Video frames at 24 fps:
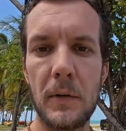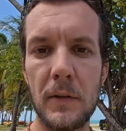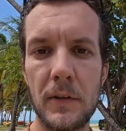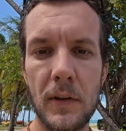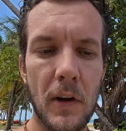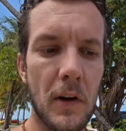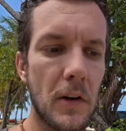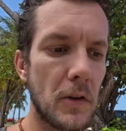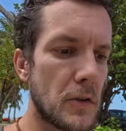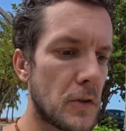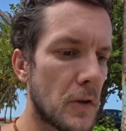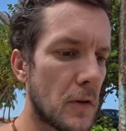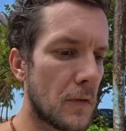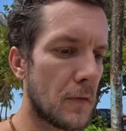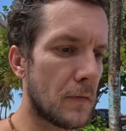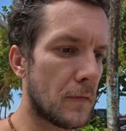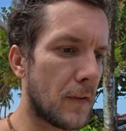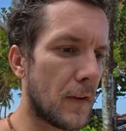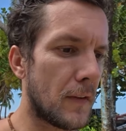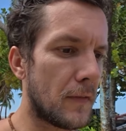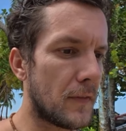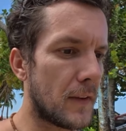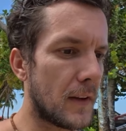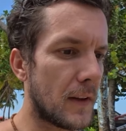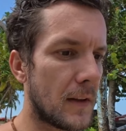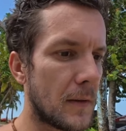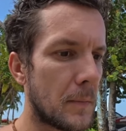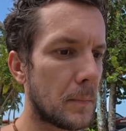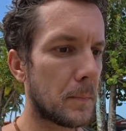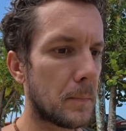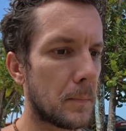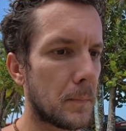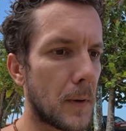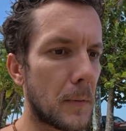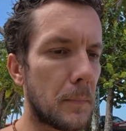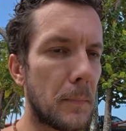was 150
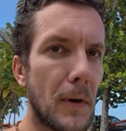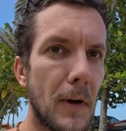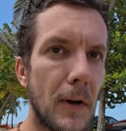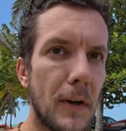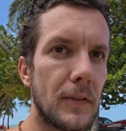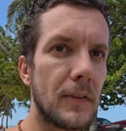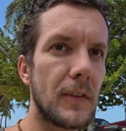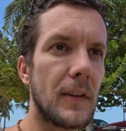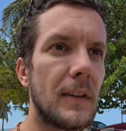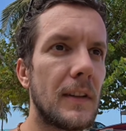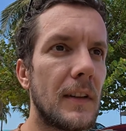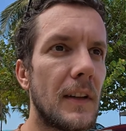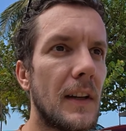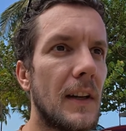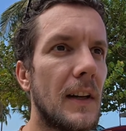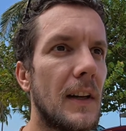per person,